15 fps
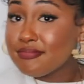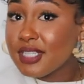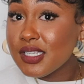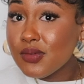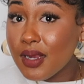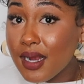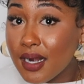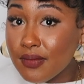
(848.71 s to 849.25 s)

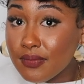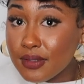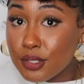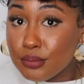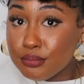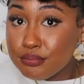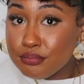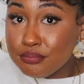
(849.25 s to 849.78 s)
just where i got it
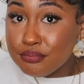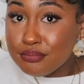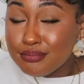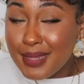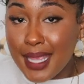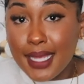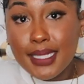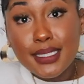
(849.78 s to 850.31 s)
from
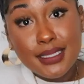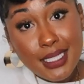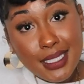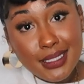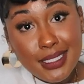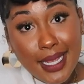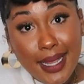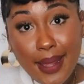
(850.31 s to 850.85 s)

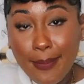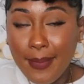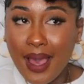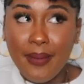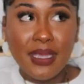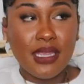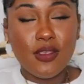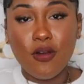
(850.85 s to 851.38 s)
tj
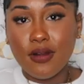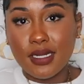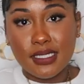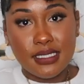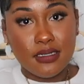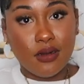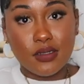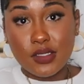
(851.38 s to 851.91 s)
i mean you already
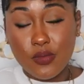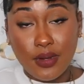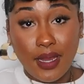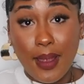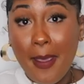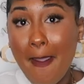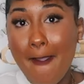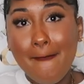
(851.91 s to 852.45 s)
see it on the
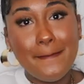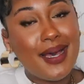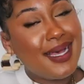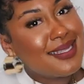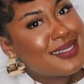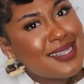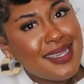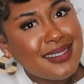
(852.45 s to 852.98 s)
screen
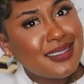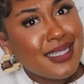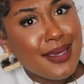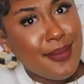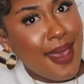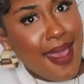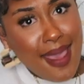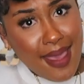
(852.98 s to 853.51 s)
but
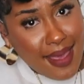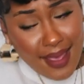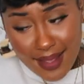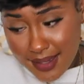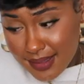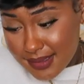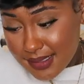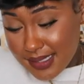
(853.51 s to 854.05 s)
tj
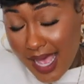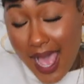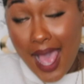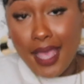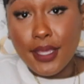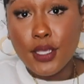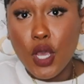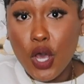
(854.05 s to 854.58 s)
maxx
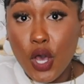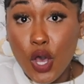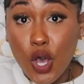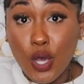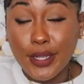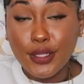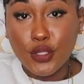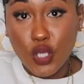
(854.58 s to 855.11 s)

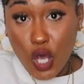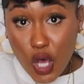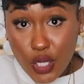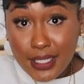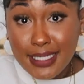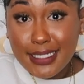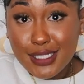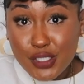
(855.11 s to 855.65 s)
y'all
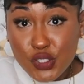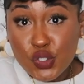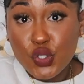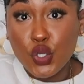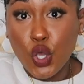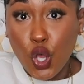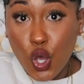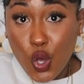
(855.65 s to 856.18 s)
y'all need
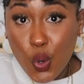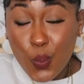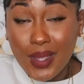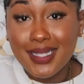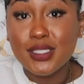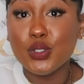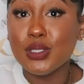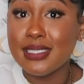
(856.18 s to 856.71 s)
to go
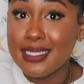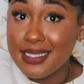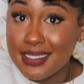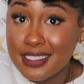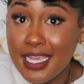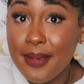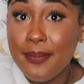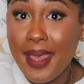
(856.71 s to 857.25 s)
into
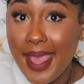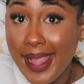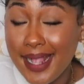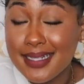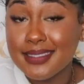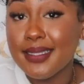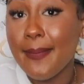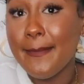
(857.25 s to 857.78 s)
tj
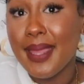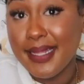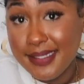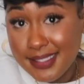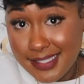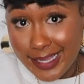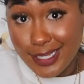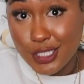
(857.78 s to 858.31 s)
maxx the
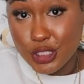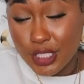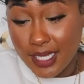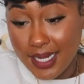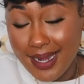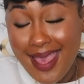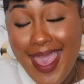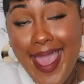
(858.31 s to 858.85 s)
men's
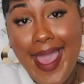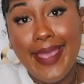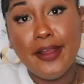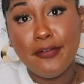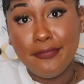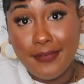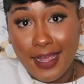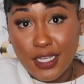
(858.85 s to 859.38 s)
section
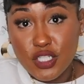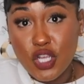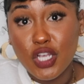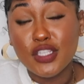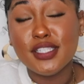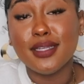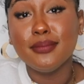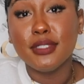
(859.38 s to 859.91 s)
and find
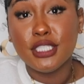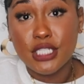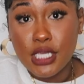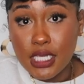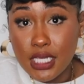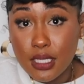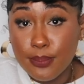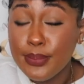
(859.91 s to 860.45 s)
y'all some
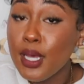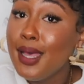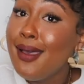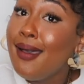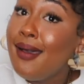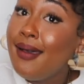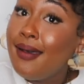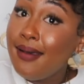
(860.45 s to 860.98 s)
cheap
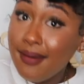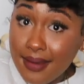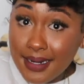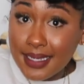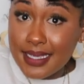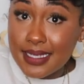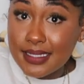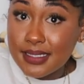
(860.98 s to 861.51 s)

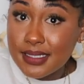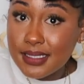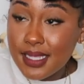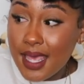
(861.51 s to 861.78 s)
hoodies